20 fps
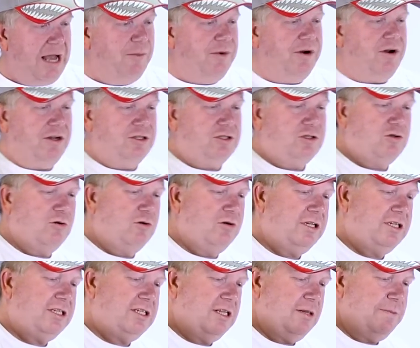And when I store
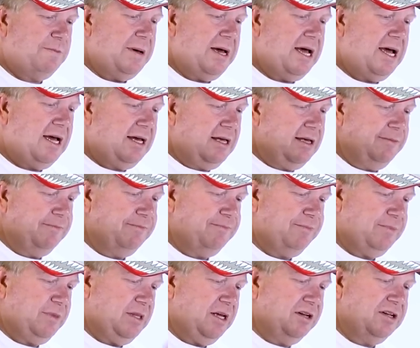this in the bag,
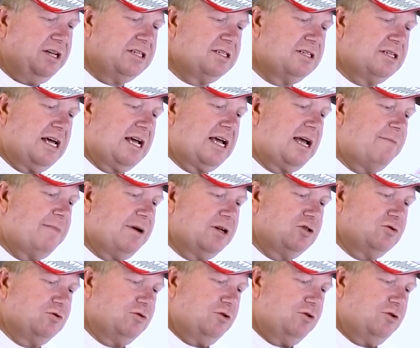it doesn't take up much